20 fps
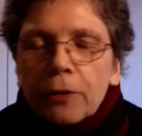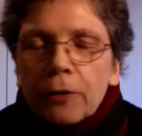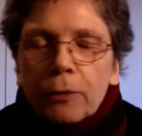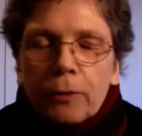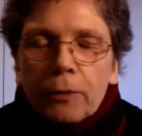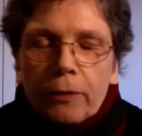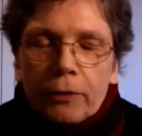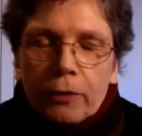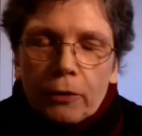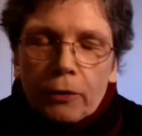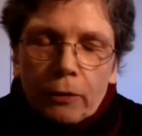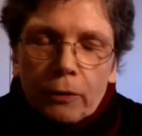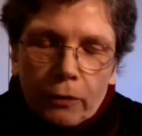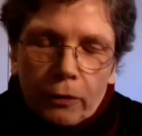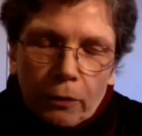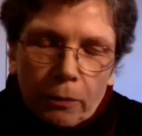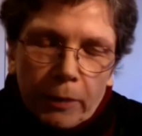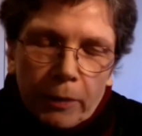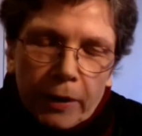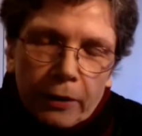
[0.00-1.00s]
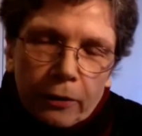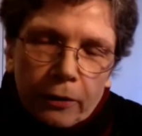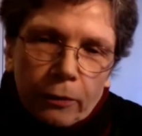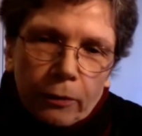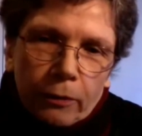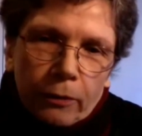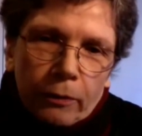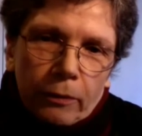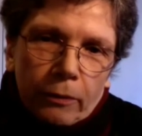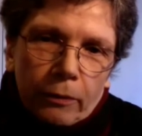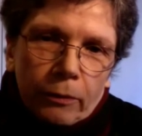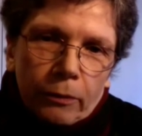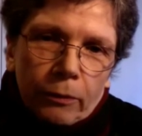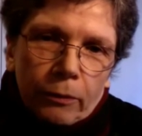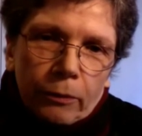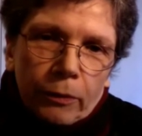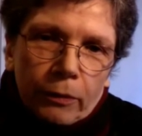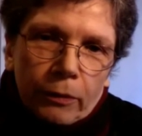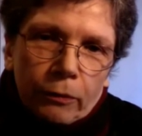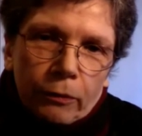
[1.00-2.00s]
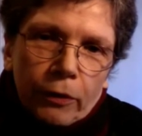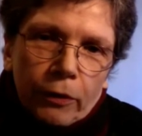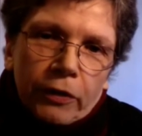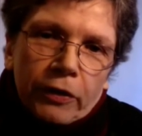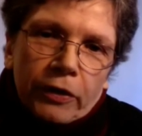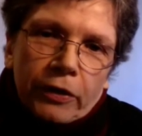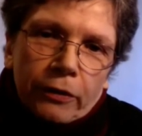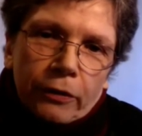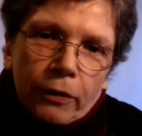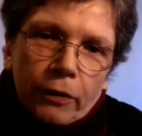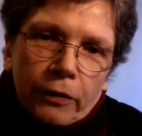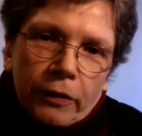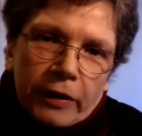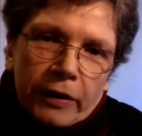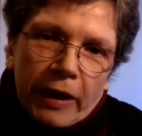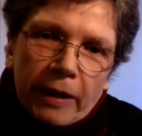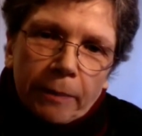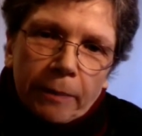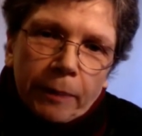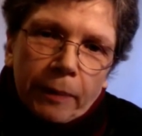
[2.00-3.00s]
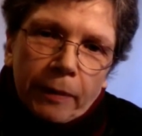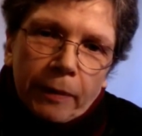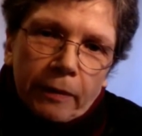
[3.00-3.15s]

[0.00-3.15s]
you mean the step?